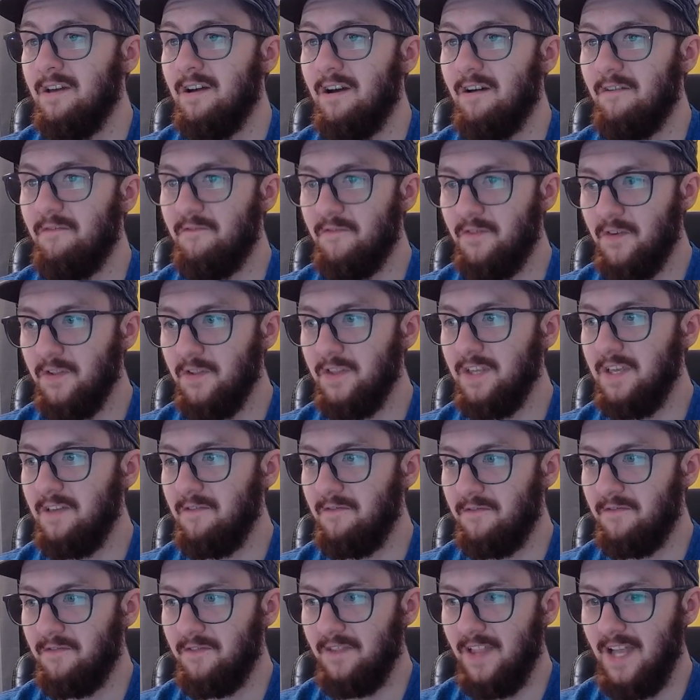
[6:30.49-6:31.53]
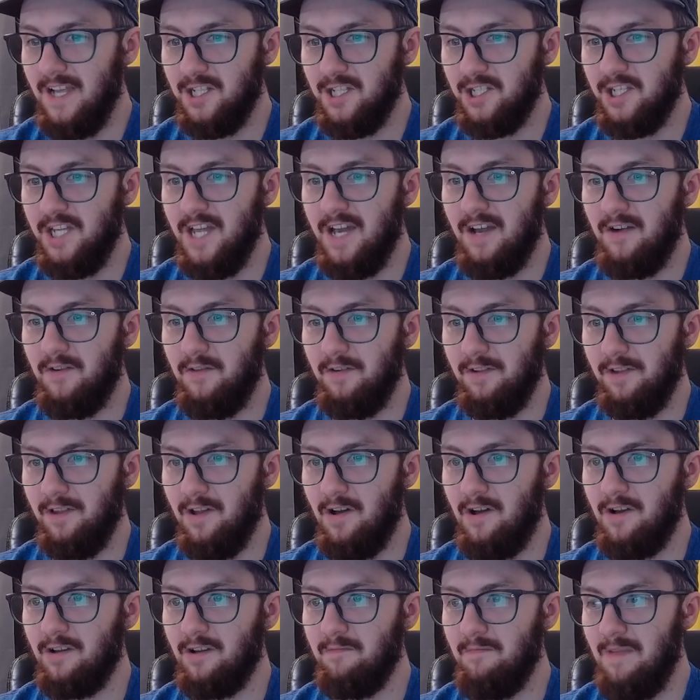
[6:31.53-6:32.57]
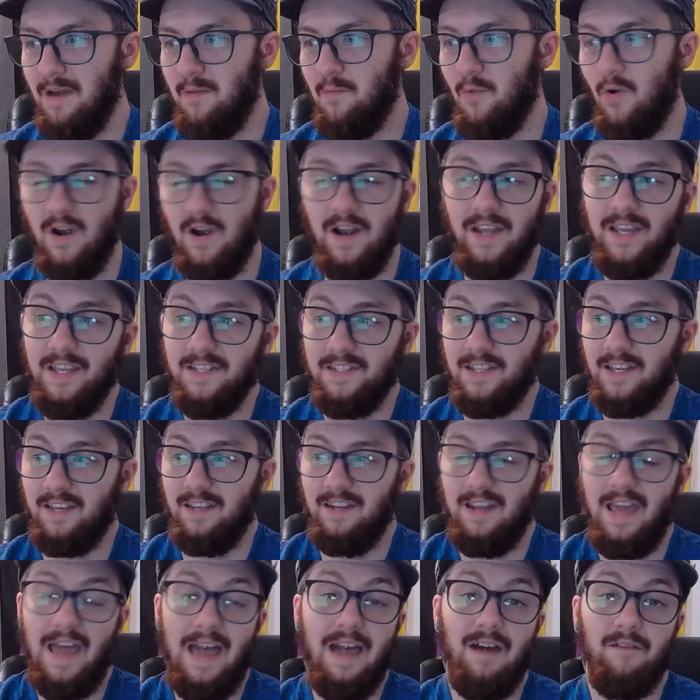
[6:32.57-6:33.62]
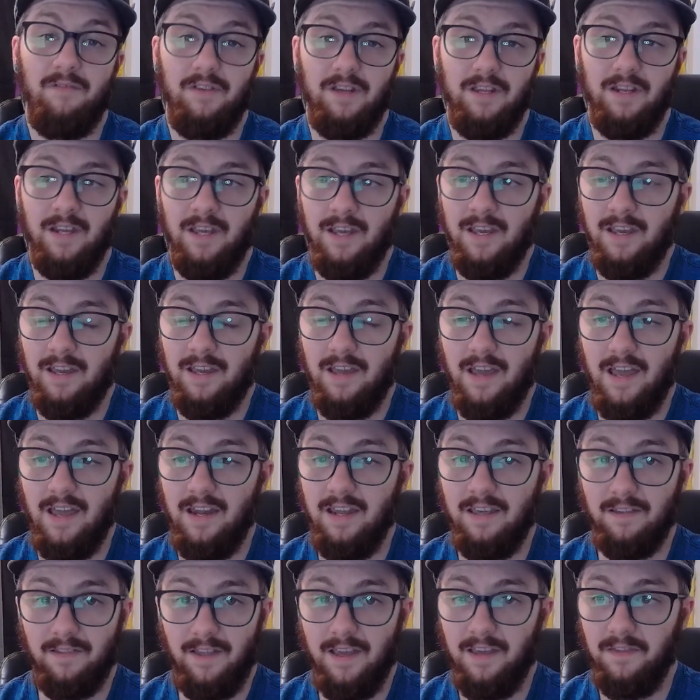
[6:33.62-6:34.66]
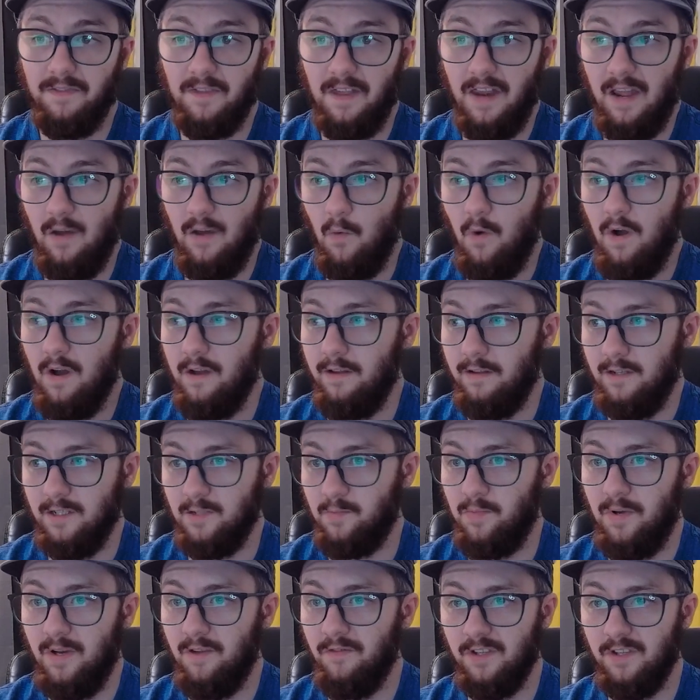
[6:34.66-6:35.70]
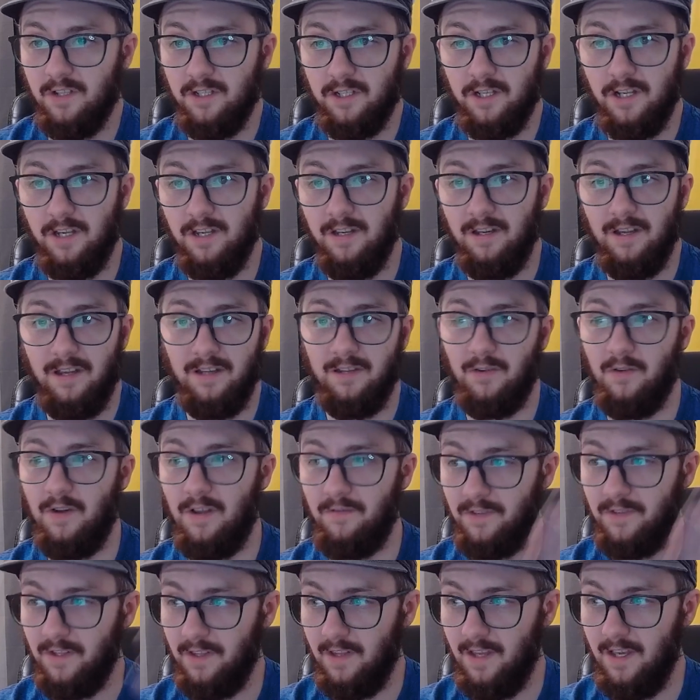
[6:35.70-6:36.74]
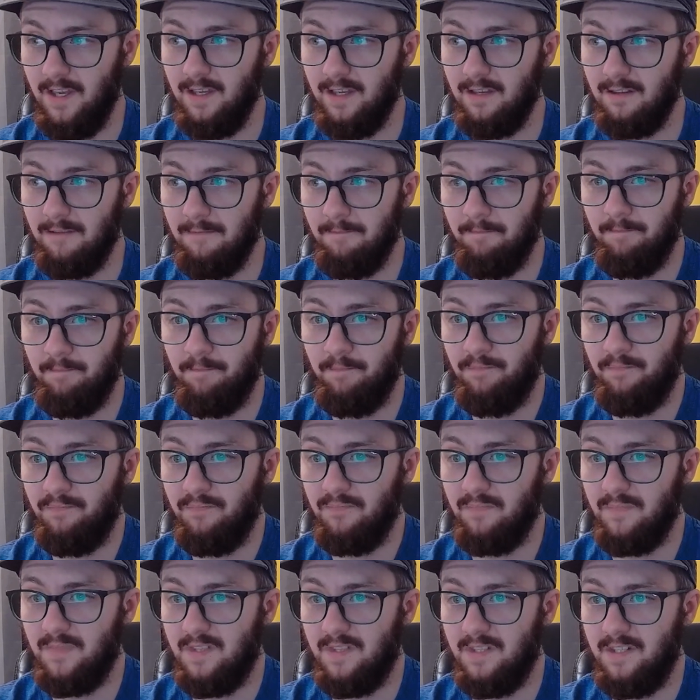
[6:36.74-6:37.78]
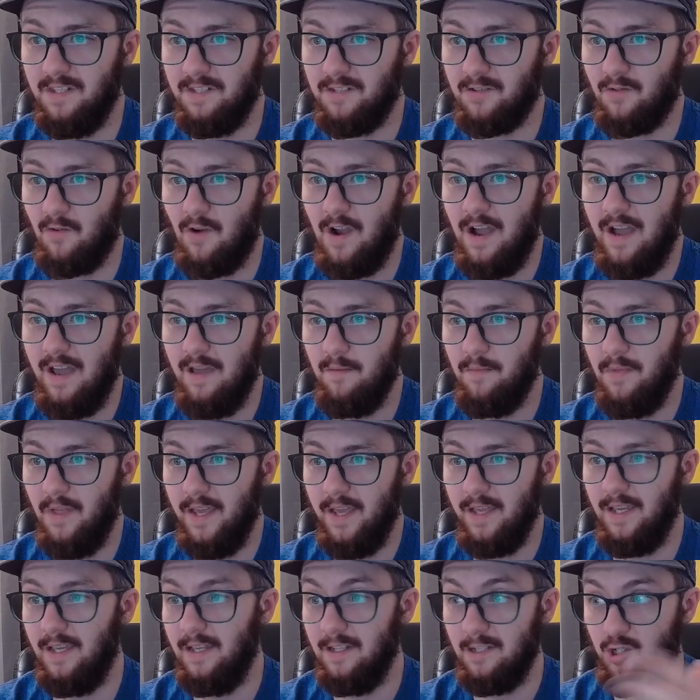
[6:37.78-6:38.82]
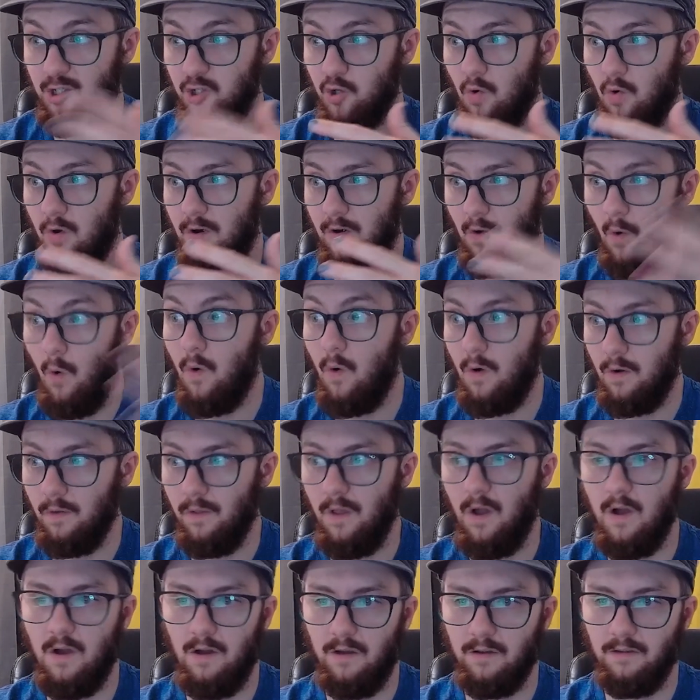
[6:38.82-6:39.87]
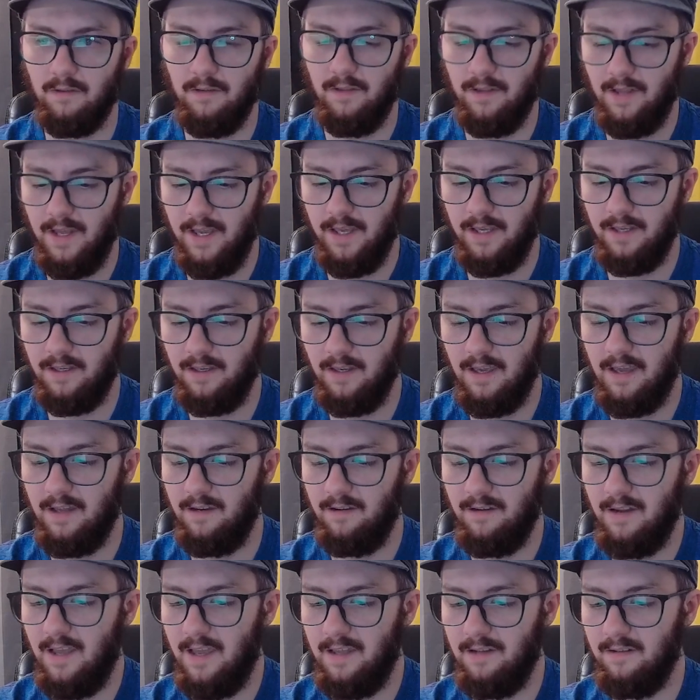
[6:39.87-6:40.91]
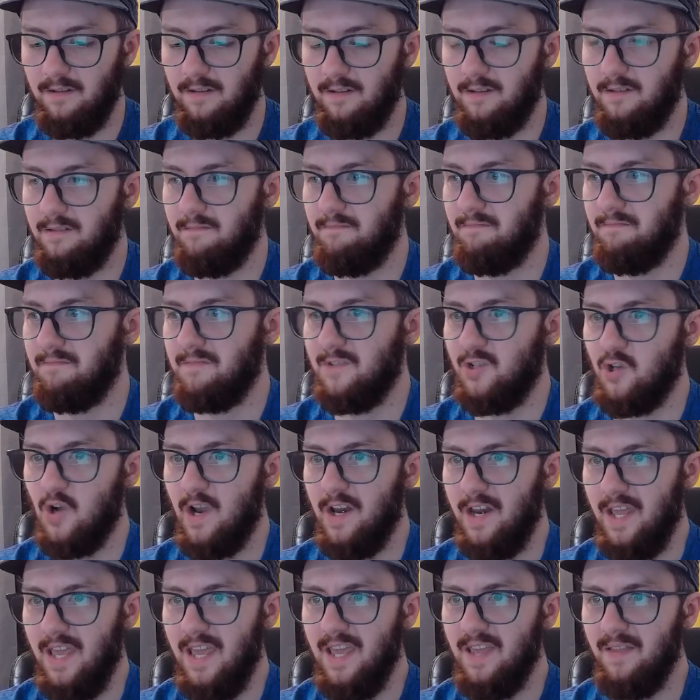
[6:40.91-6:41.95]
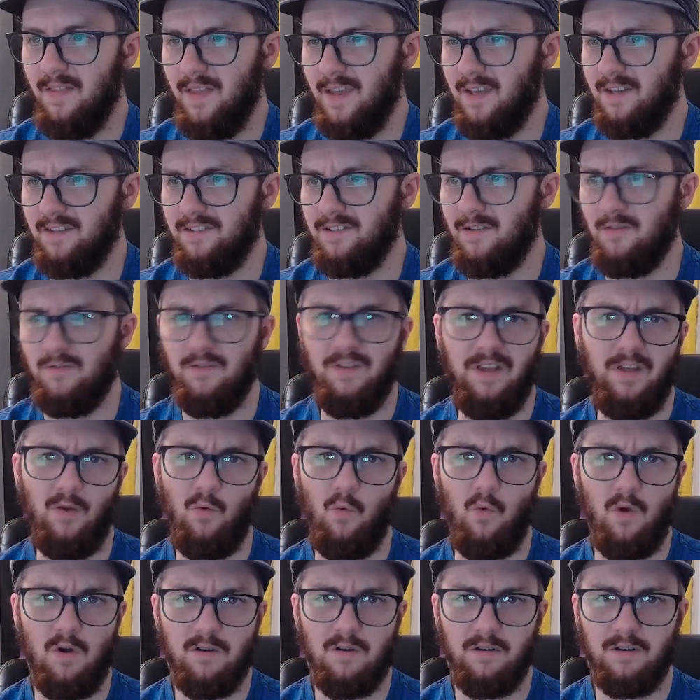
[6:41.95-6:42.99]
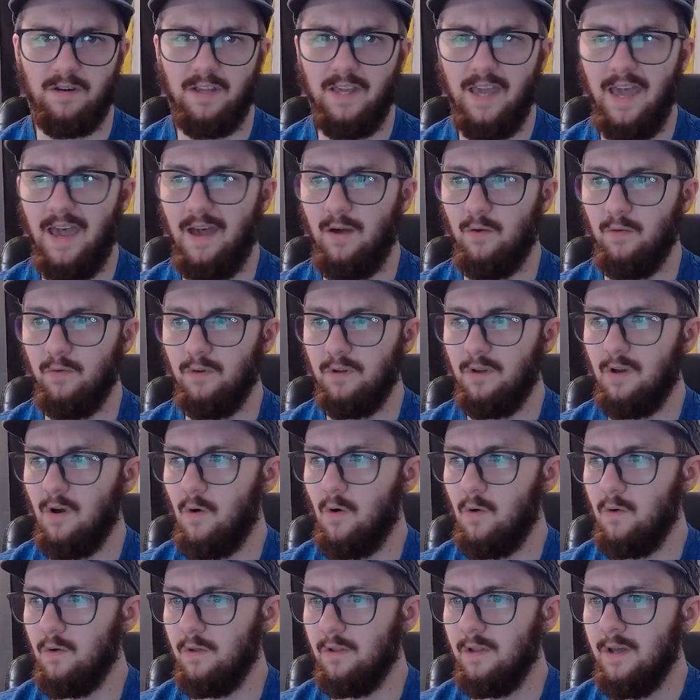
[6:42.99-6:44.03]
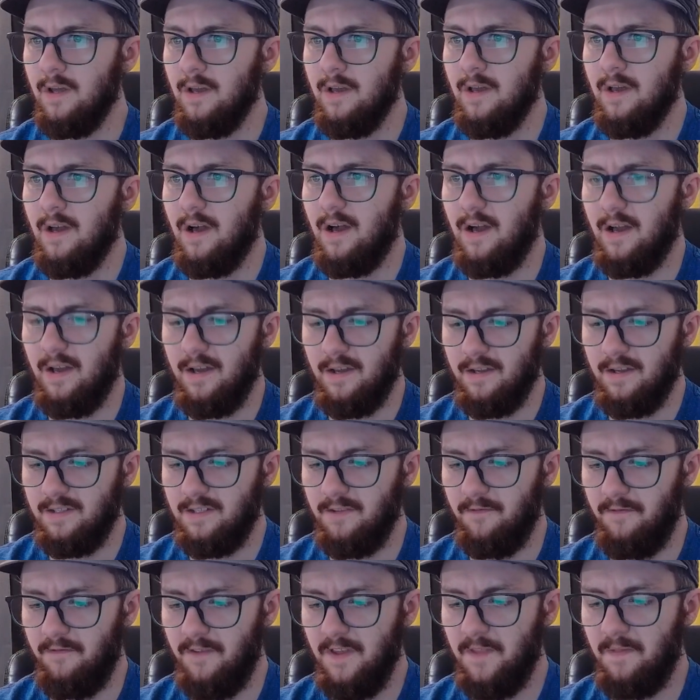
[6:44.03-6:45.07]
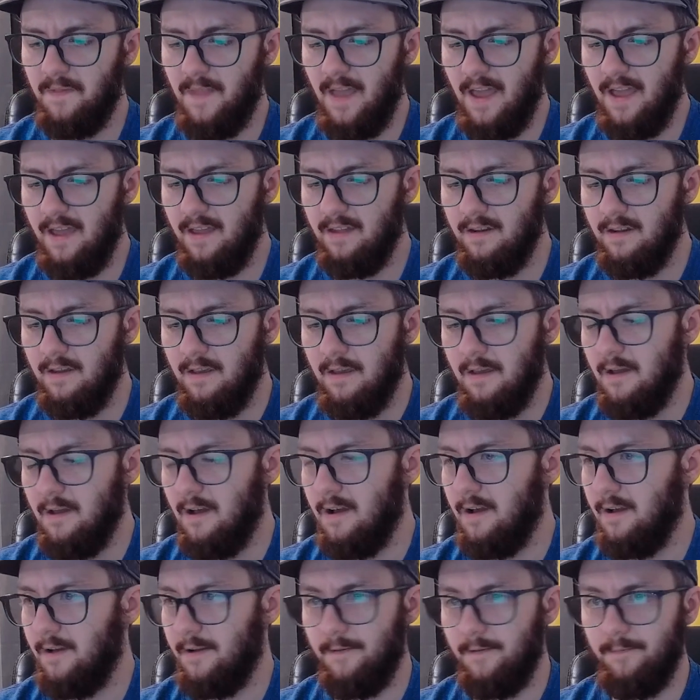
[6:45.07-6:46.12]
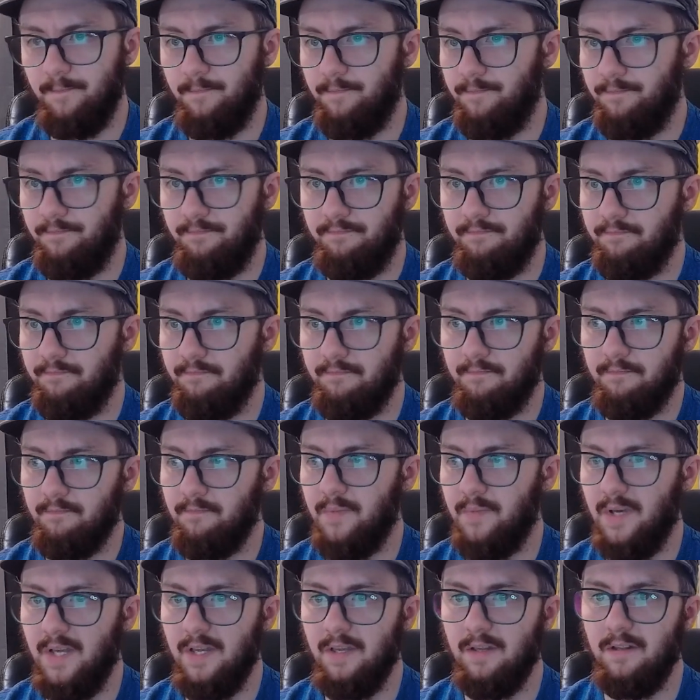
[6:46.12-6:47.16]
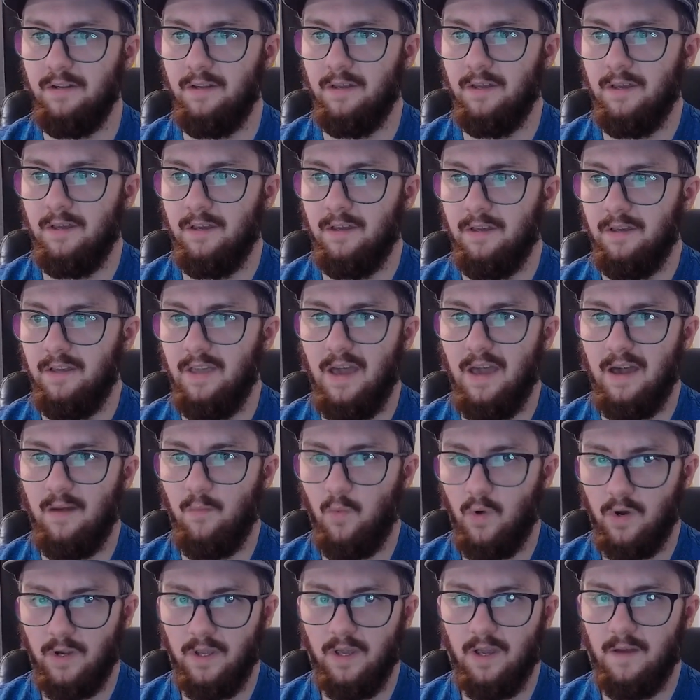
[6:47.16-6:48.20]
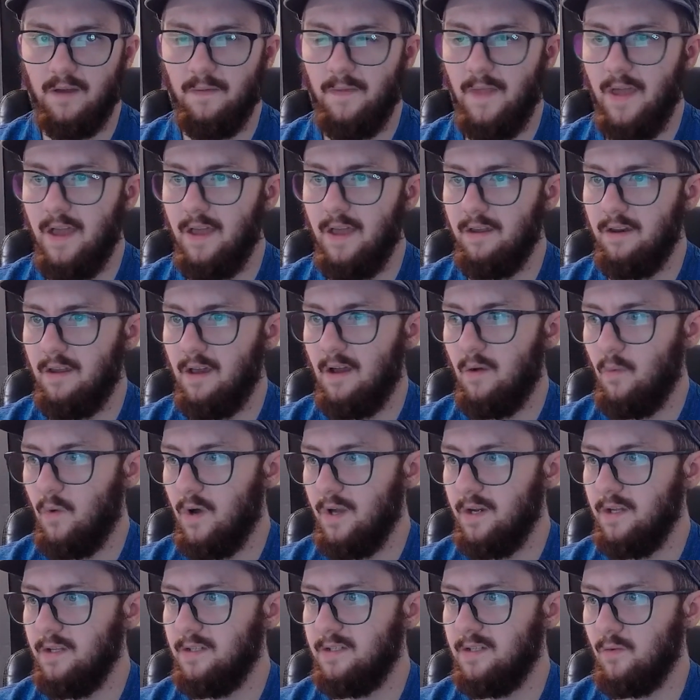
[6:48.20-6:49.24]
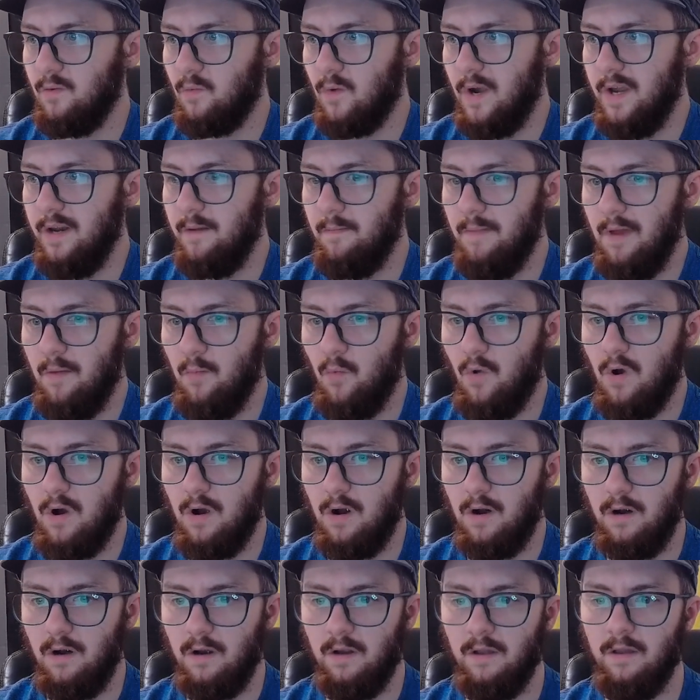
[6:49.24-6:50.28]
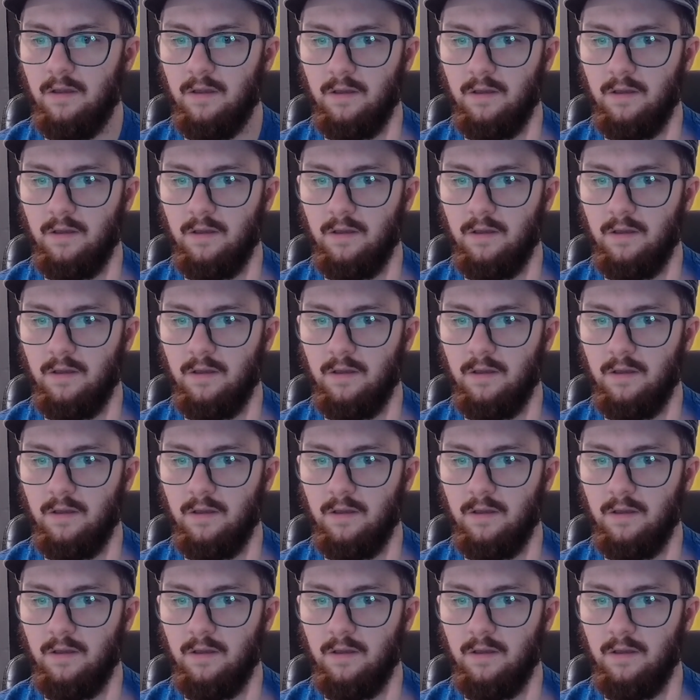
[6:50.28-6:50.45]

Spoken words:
a fully fleshed out long memoir. I guess I could have it any length that I want and just publish it, and I don't have to like describe like it's short or long, like and try to hit like a certain like word count goal to fit that. But yeah, I'm working on that. I wanted to write a memoir